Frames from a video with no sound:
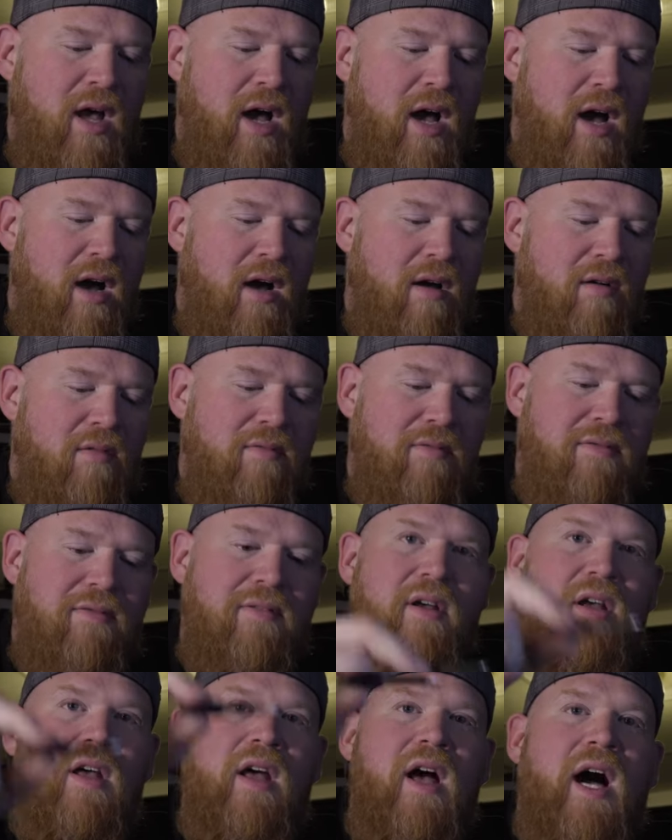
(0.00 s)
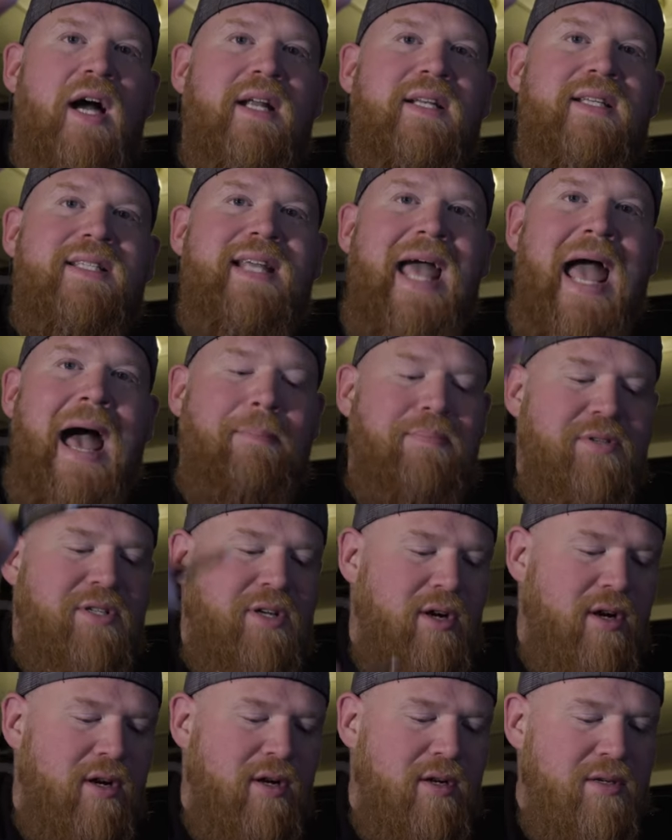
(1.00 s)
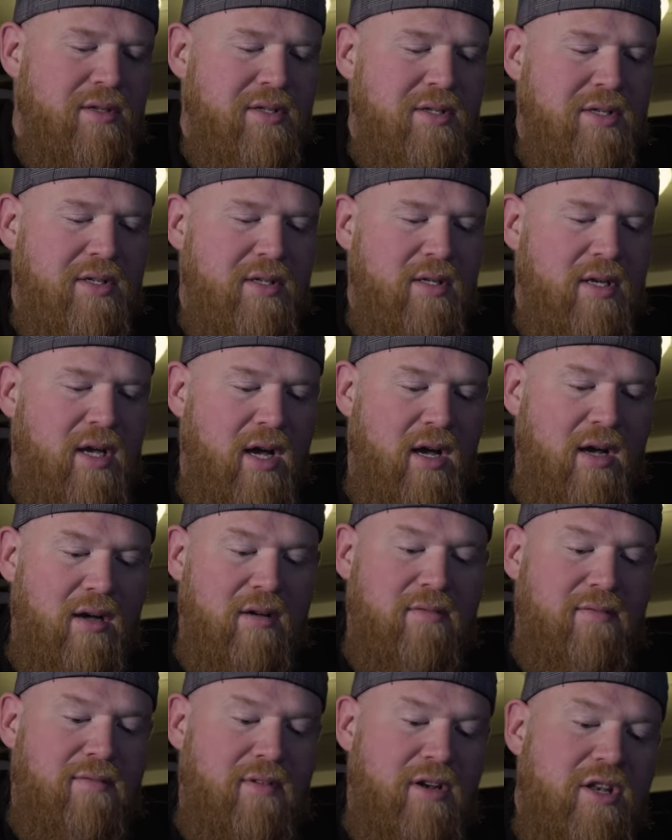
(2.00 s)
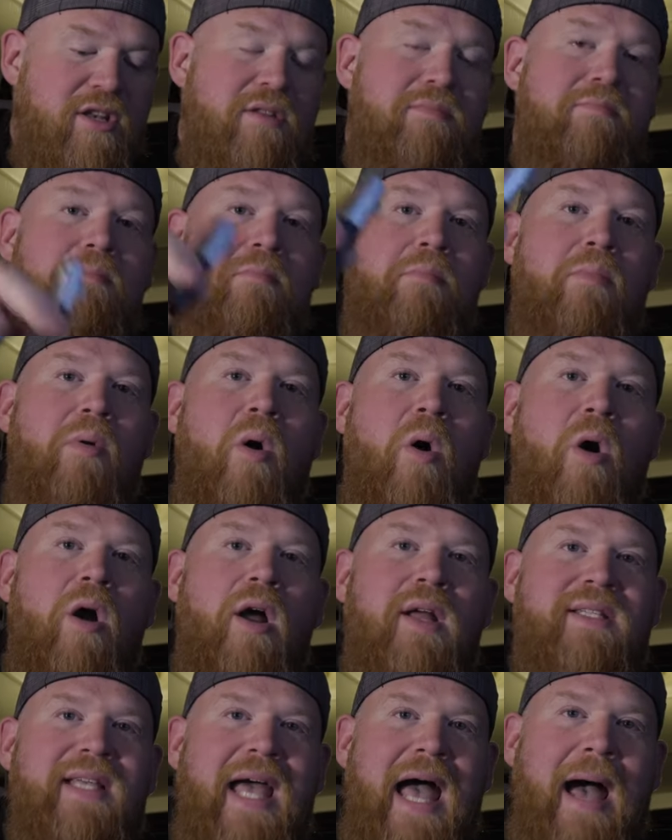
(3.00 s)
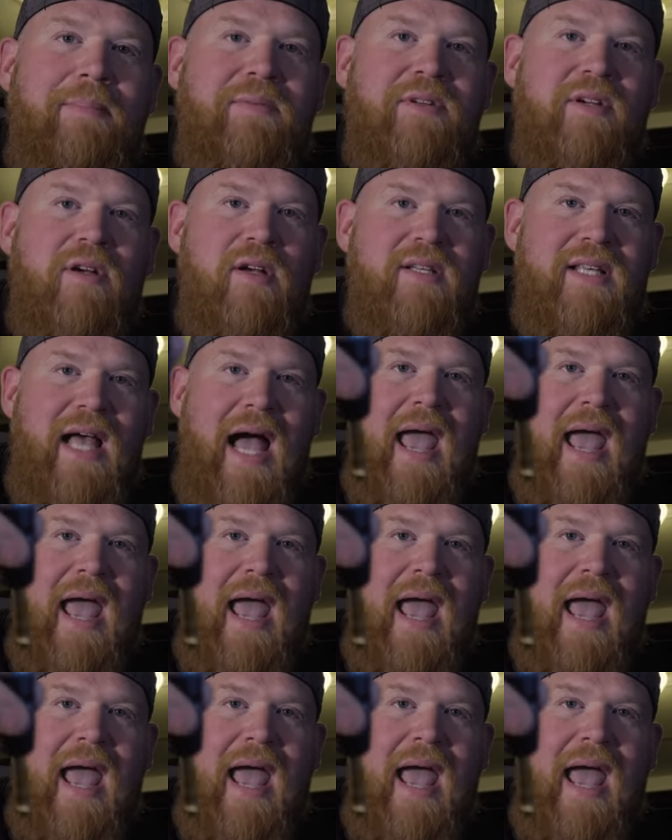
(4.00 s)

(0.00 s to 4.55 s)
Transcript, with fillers: of adapters, of more adapters.